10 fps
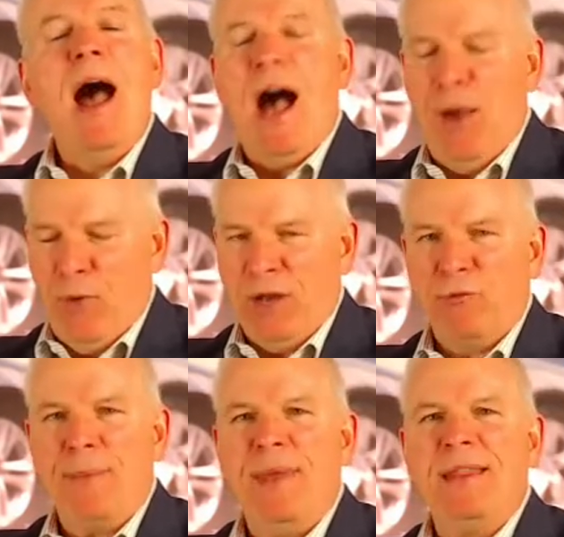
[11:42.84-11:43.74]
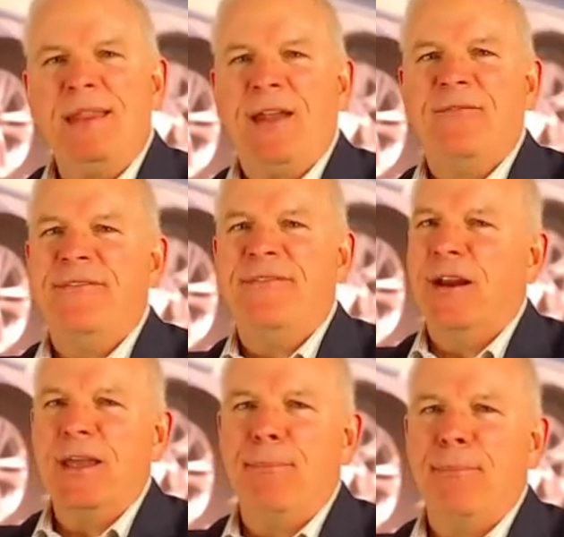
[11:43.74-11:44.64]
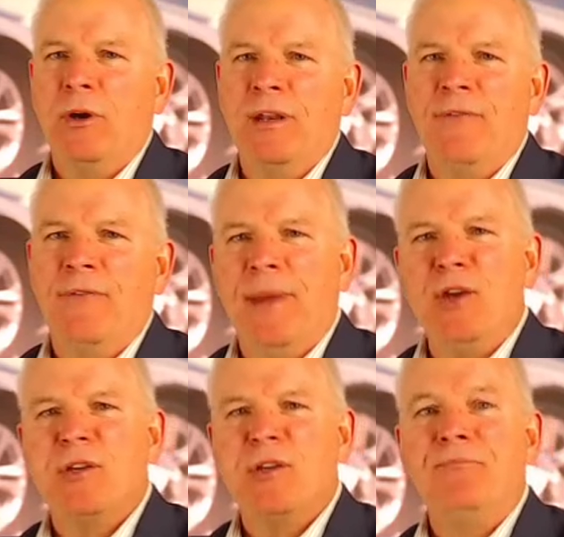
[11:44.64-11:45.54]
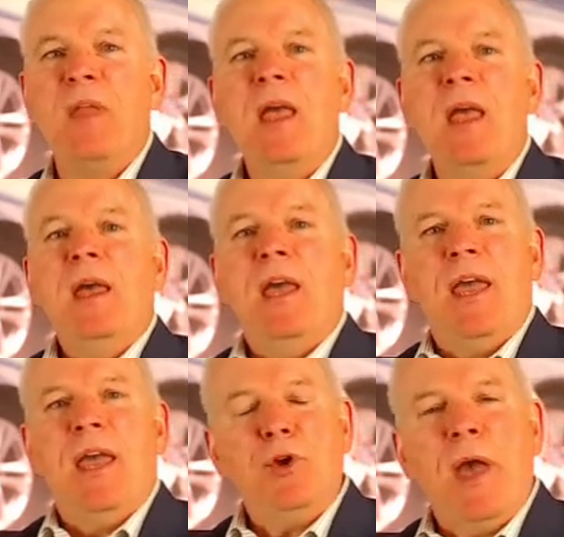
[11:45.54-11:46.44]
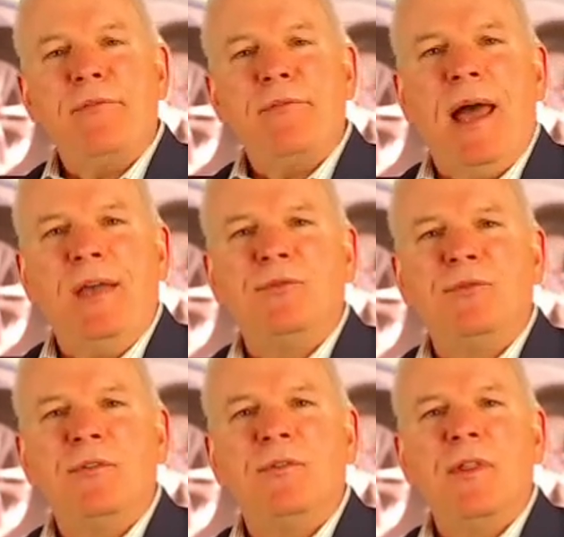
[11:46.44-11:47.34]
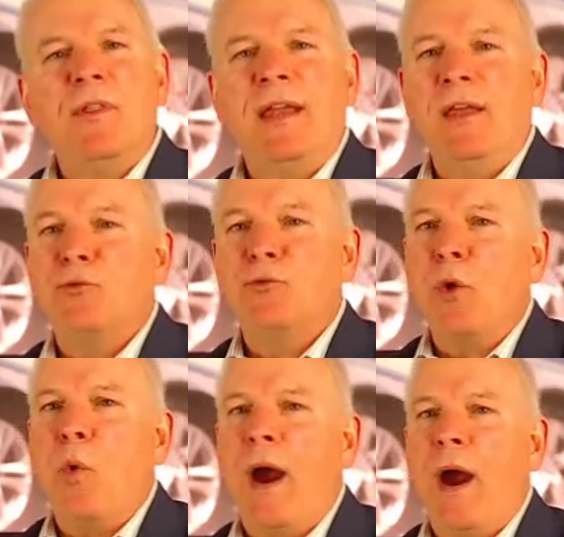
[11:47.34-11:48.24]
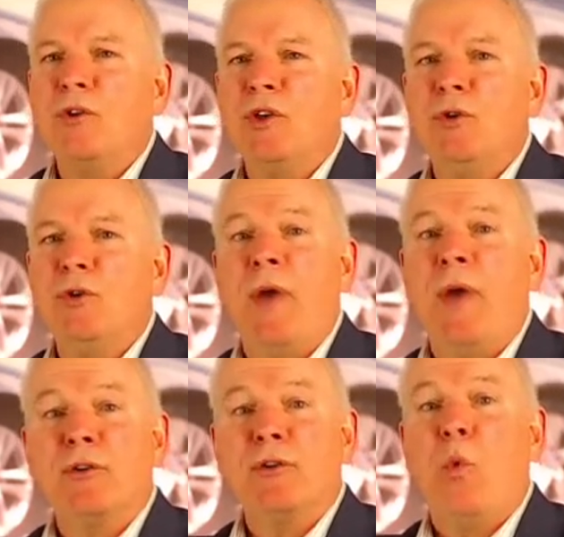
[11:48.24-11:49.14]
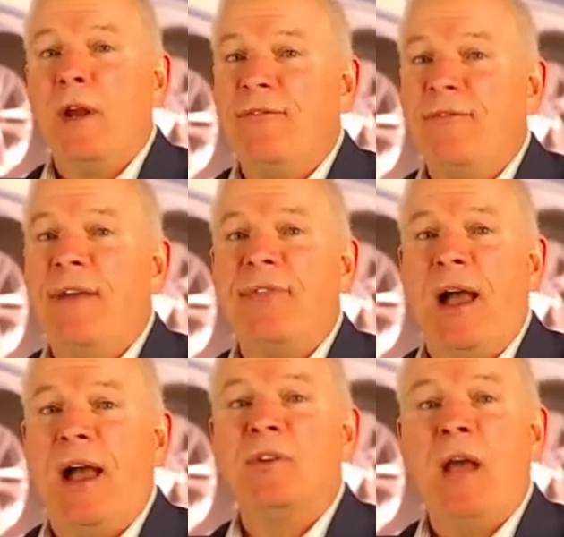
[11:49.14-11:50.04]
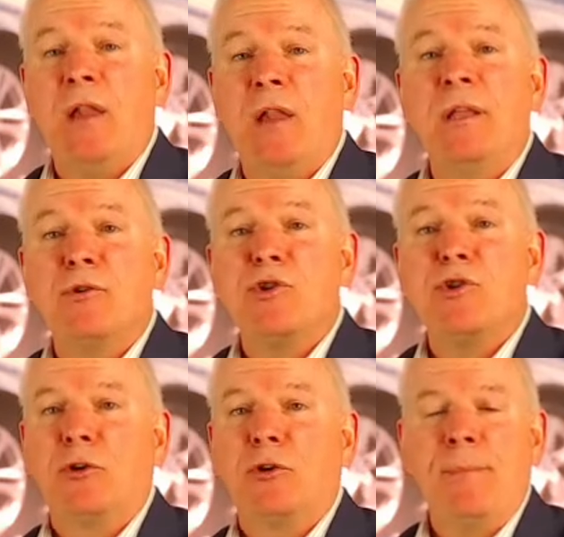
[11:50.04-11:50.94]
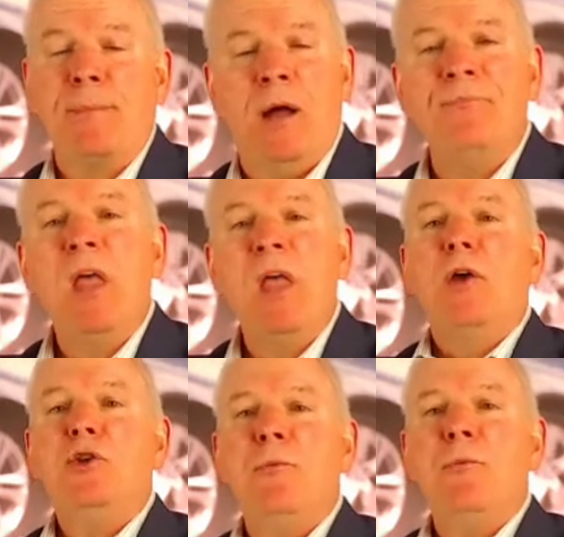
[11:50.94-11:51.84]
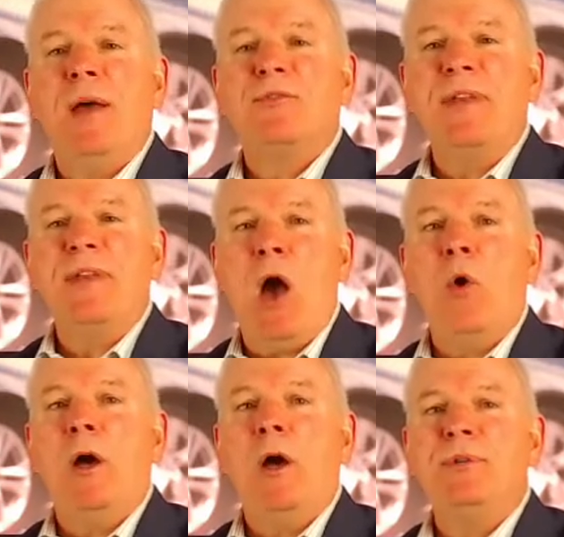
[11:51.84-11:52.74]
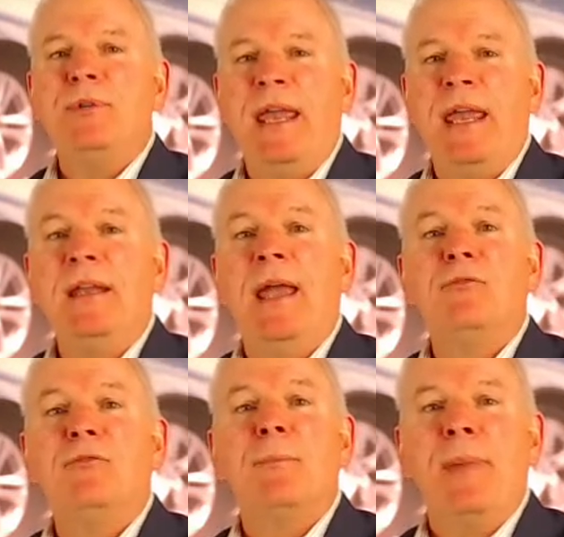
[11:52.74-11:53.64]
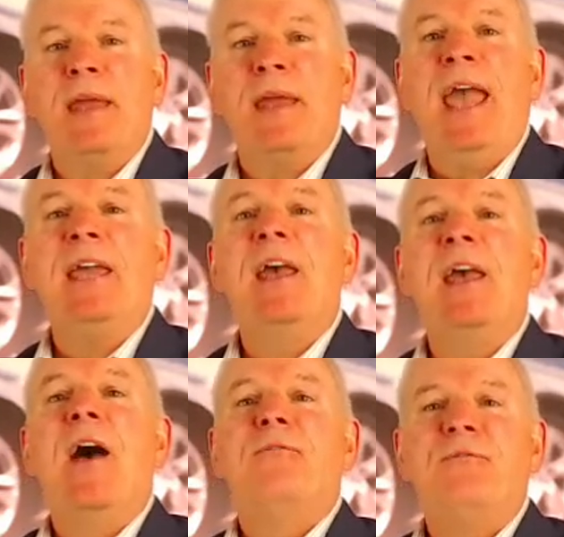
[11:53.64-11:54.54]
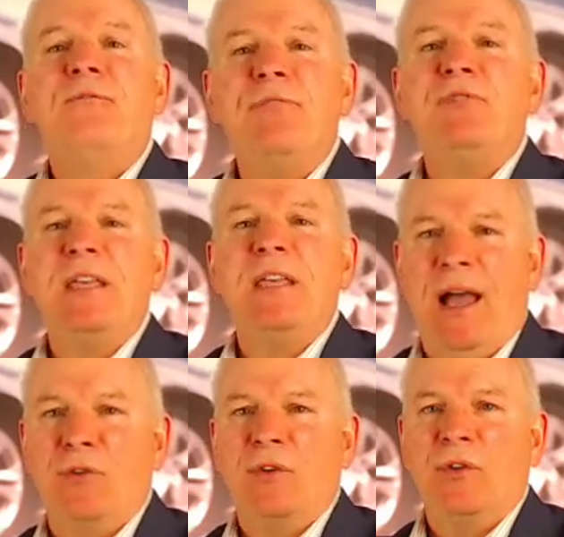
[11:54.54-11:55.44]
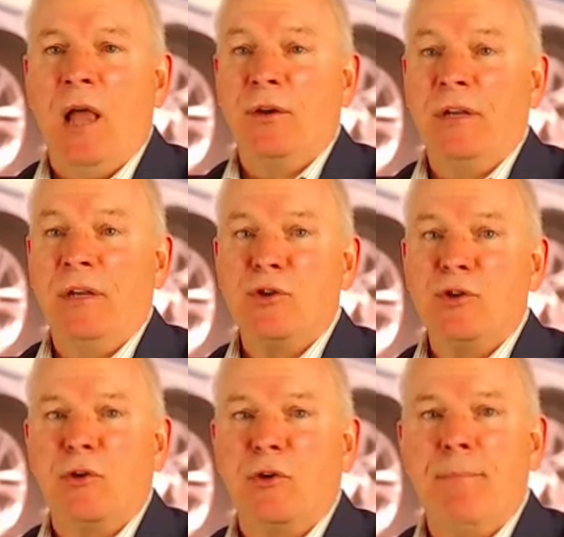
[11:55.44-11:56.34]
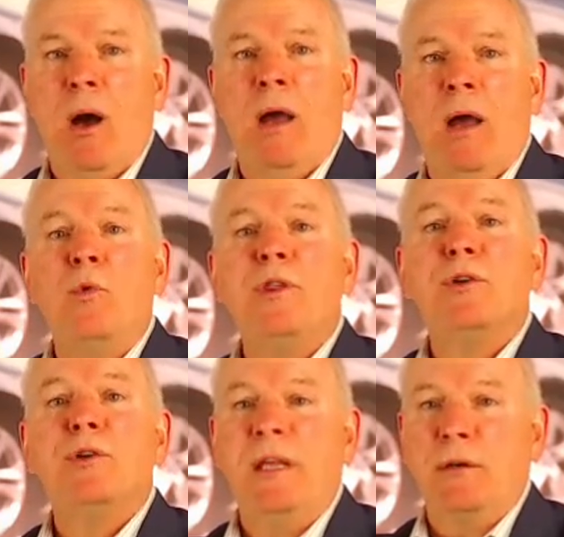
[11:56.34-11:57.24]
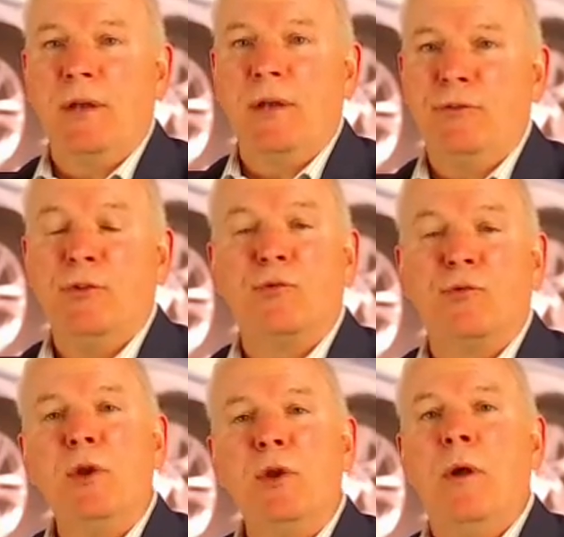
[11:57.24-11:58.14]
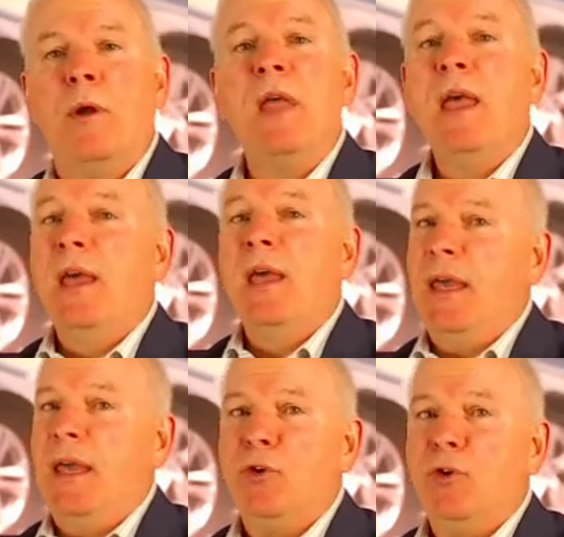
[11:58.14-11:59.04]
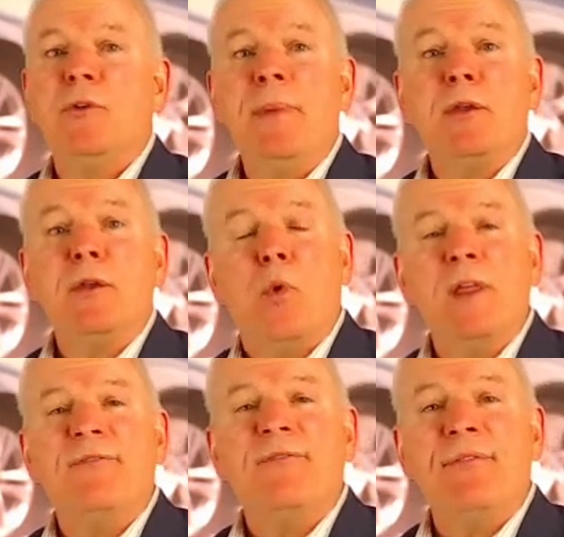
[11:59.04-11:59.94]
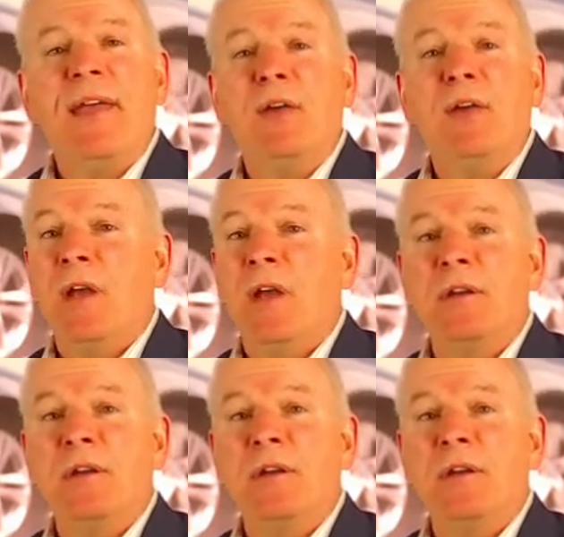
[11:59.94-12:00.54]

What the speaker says: I want to repeat that. Very important information. If you have a license that has required you to have a $25,000 dealer surety bond, you must now obtain and submit a $50,000 dealer surety bond with your dealer license renewal. If you submit a $25,000